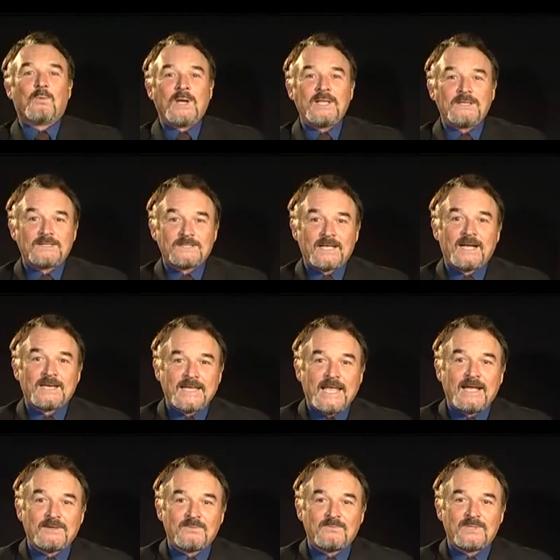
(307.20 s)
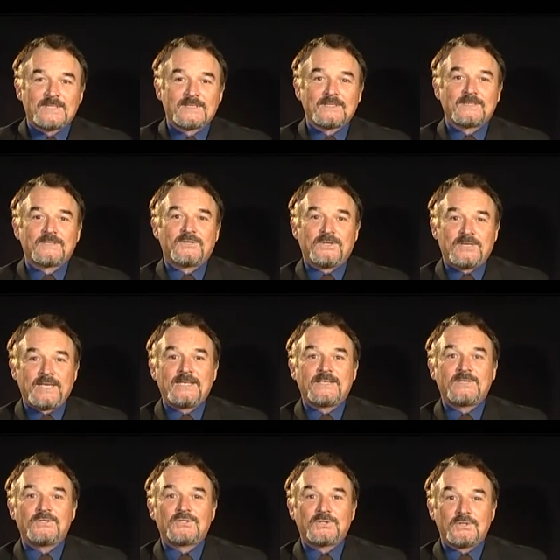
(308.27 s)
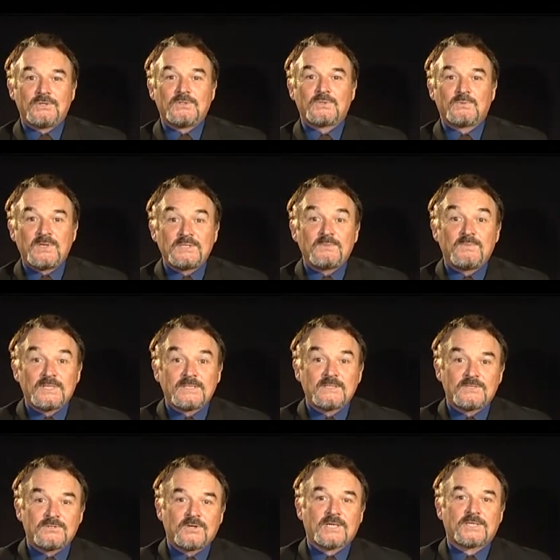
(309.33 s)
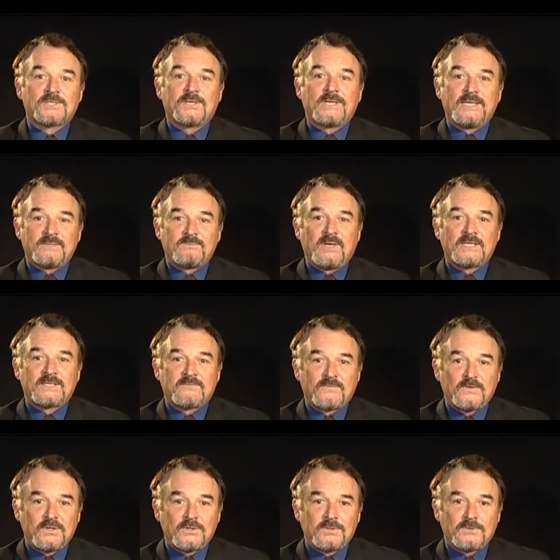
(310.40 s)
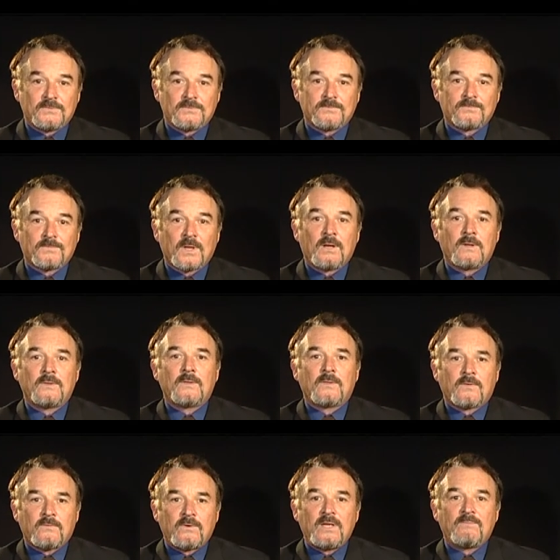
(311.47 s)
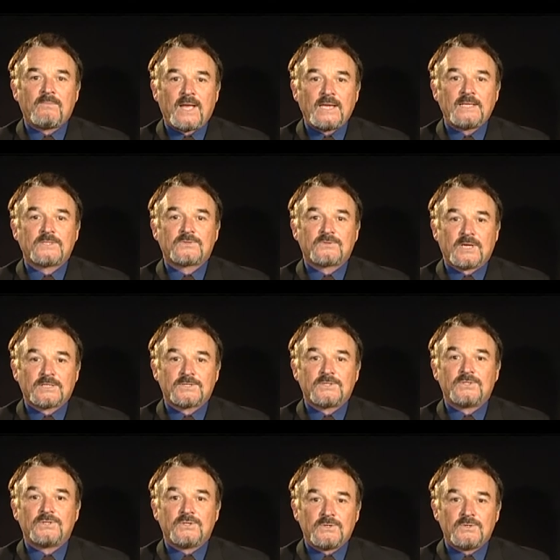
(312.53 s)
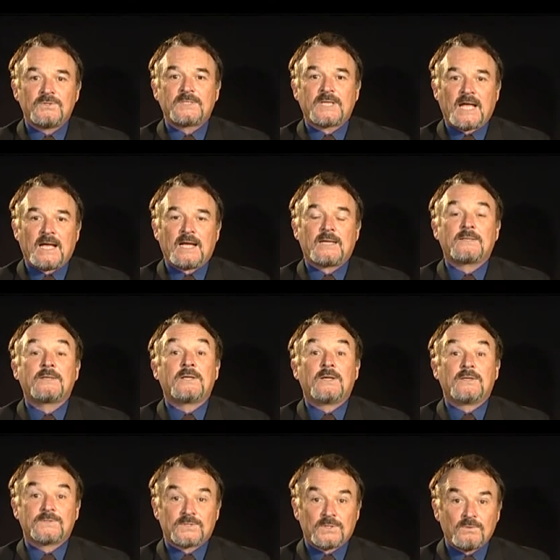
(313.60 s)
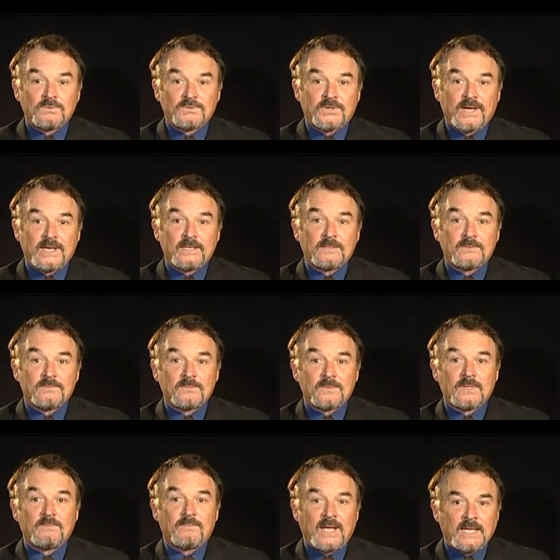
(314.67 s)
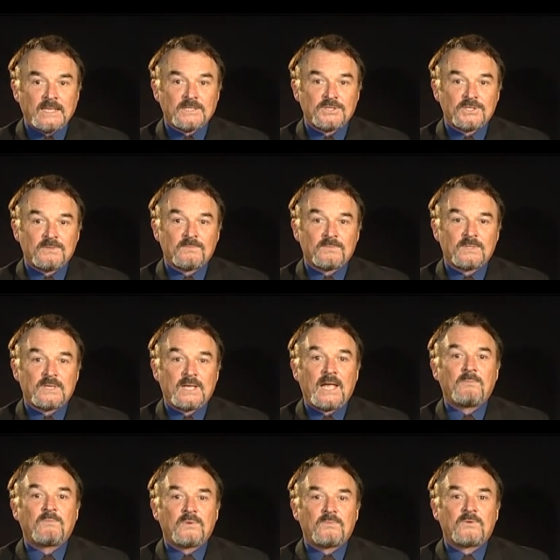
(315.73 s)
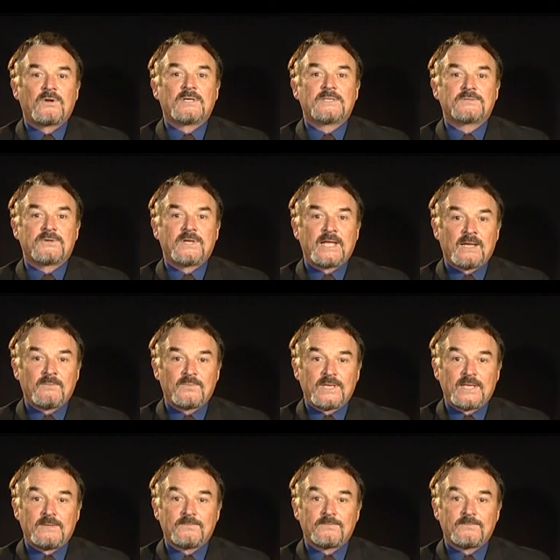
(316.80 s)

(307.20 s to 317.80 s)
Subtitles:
you're starting out in business, you need to choose which business structure is best for you. The three main structures used are sole trader, partnership, and proprietary company.